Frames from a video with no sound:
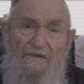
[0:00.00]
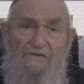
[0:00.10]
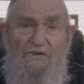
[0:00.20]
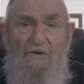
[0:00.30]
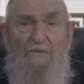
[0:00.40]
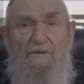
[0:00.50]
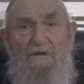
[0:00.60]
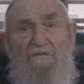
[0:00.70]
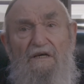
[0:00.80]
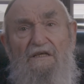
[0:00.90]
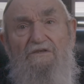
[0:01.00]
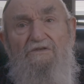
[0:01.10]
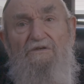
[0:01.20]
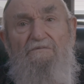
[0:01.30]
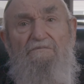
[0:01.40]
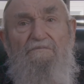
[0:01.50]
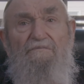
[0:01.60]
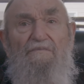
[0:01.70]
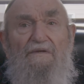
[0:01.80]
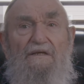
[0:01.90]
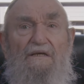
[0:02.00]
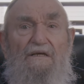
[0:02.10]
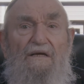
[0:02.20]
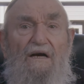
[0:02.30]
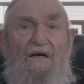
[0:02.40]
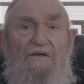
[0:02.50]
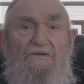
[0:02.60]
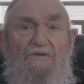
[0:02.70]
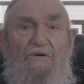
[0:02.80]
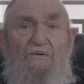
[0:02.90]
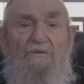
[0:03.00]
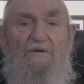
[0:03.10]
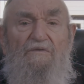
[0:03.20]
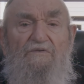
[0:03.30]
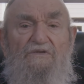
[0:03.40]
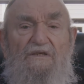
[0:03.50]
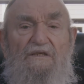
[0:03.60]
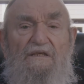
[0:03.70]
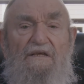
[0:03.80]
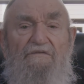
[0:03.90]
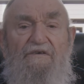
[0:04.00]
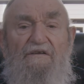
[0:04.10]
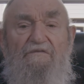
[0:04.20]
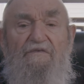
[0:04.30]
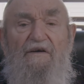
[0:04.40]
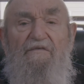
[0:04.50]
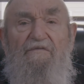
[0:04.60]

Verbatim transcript: So, he, so, uh, so all of a sudden he felt very,